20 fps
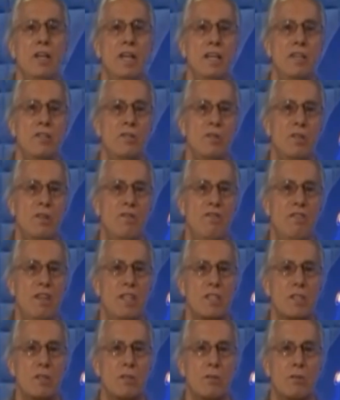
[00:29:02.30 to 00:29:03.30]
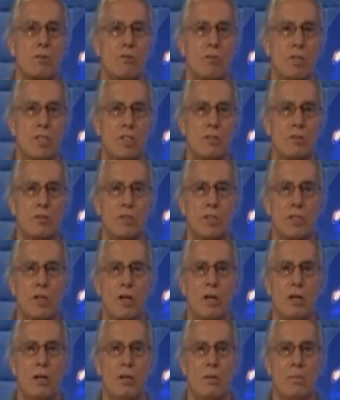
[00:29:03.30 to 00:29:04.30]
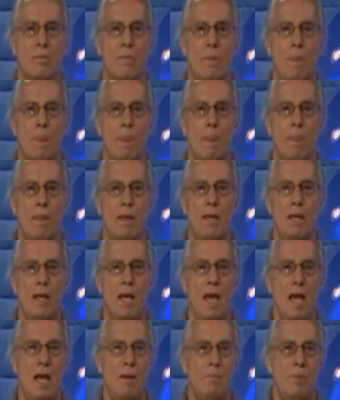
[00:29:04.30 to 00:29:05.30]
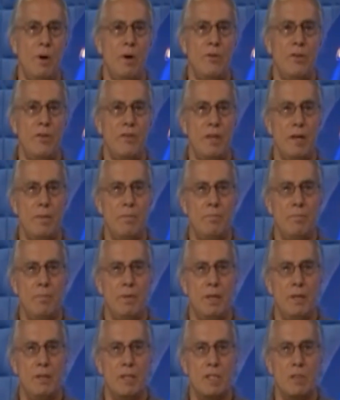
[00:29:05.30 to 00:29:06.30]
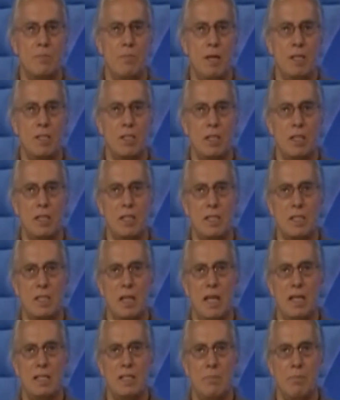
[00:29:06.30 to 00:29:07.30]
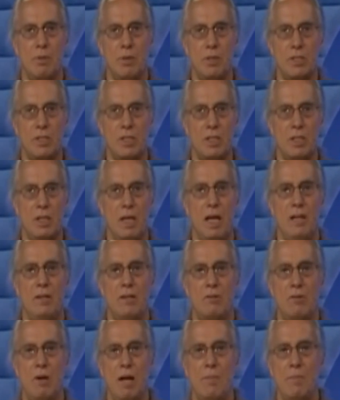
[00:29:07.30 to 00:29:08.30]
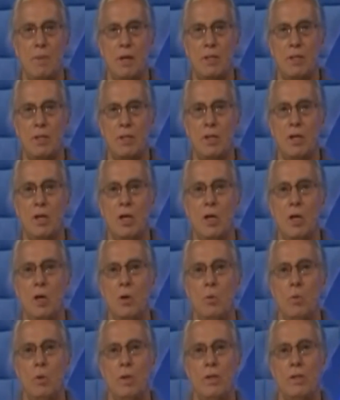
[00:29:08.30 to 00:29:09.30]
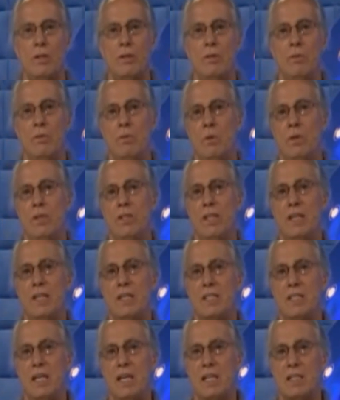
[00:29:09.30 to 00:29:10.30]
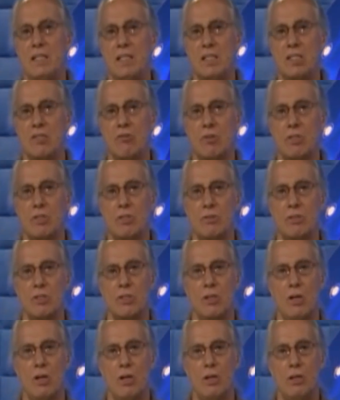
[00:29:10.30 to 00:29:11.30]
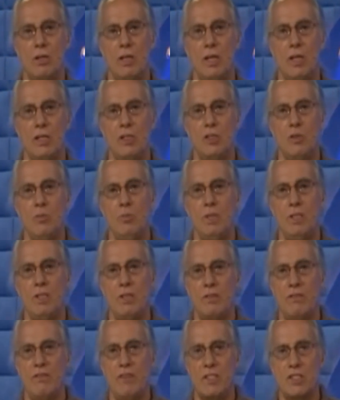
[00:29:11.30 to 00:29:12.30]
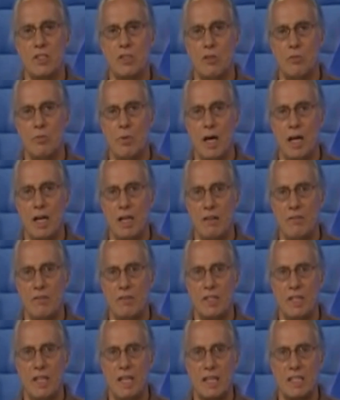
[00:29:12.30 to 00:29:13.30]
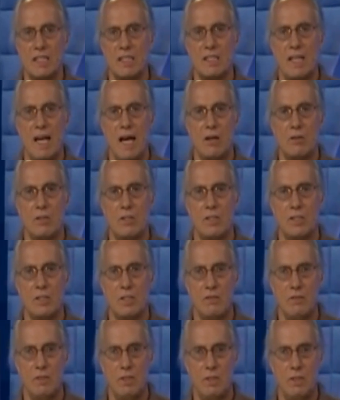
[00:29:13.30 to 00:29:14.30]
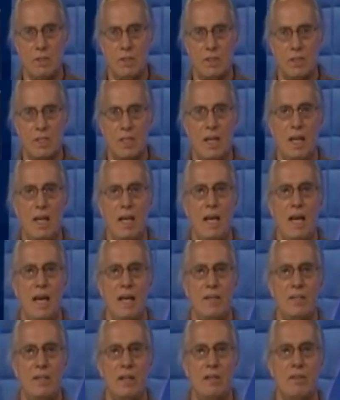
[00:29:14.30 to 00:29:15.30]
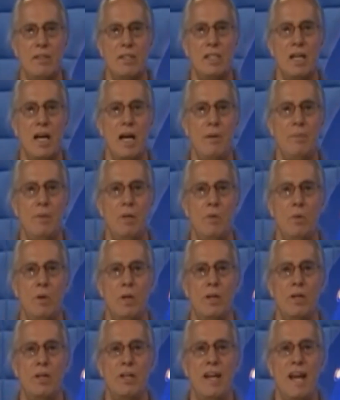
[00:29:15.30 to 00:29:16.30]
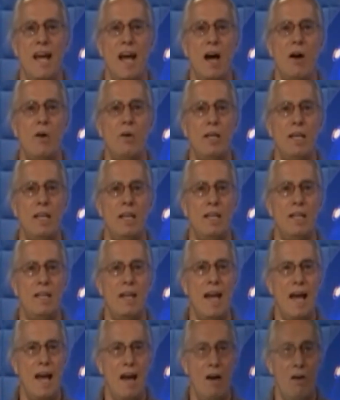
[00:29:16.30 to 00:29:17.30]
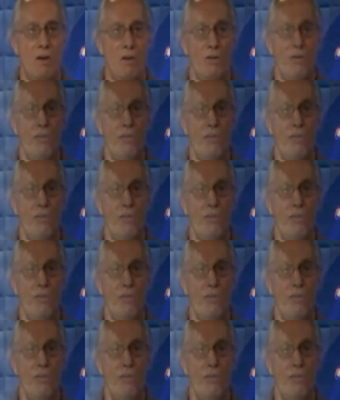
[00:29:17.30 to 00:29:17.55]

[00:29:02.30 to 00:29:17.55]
into the physical crystal skull. And both of them, the specially selected person and the grandmother, would then take this crystal skull to be their physical body for the next thousands of years until the time that we are now in now,